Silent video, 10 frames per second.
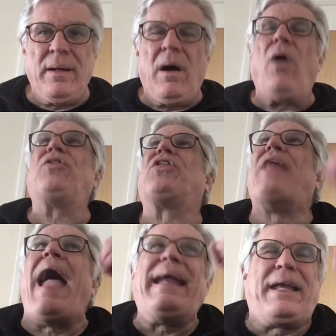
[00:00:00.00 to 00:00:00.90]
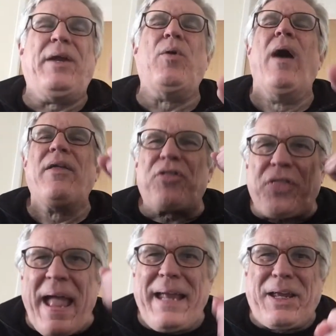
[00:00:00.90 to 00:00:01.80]
Oh, thank you,
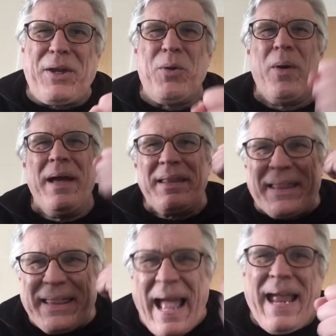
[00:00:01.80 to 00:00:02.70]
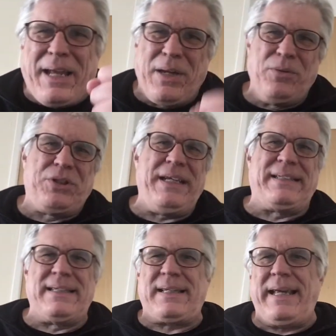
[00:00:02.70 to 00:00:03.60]
thank you, thank you,
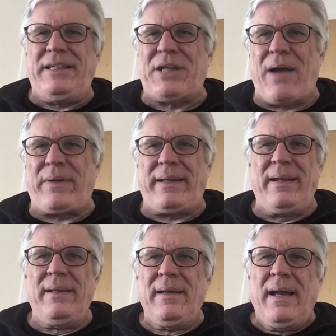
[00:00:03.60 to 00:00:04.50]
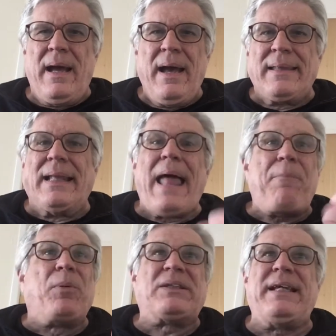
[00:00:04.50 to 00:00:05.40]
Jesus, he shouted. The
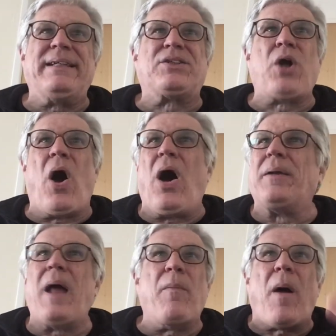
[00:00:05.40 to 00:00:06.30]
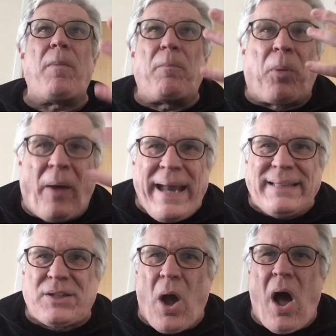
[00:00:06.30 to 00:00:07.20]
leprosy is gone.
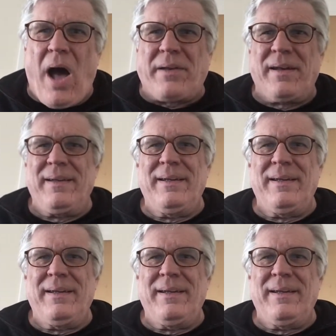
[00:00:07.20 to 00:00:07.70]
Praise God.